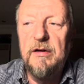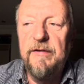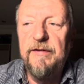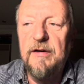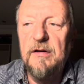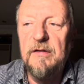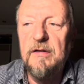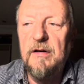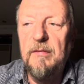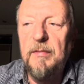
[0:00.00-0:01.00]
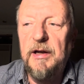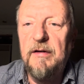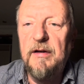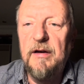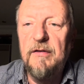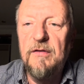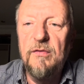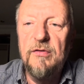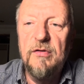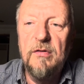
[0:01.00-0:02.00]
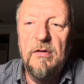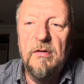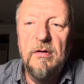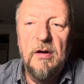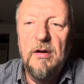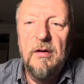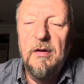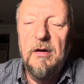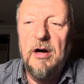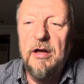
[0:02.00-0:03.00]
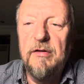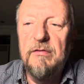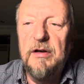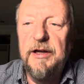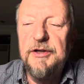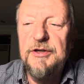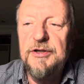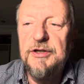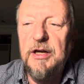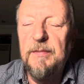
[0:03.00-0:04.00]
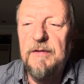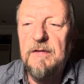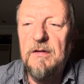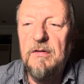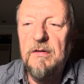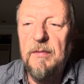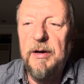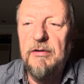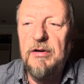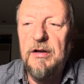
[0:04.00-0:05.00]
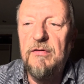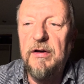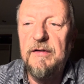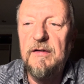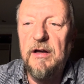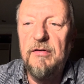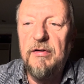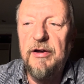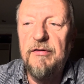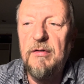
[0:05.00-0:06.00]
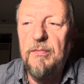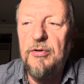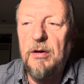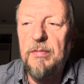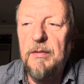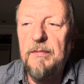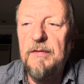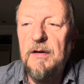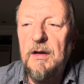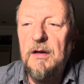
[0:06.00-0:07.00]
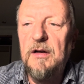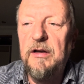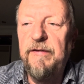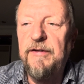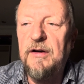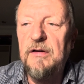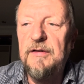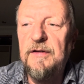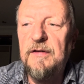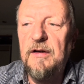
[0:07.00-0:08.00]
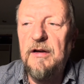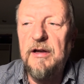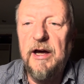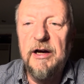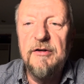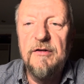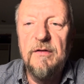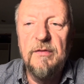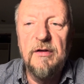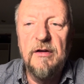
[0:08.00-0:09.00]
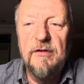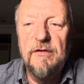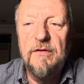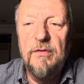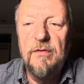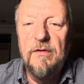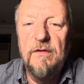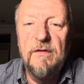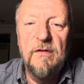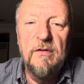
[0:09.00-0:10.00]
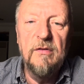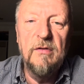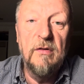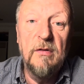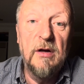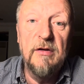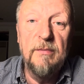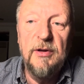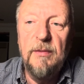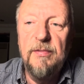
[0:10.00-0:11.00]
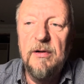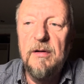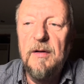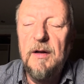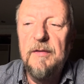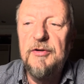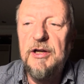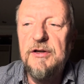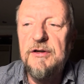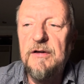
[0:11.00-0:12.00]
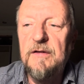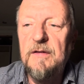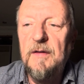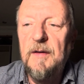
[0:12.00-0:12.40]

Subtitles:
difficulty in maintaining social or other relationships. They might lead to educational problems, difficulties in interaction with other students, or other people, teachers.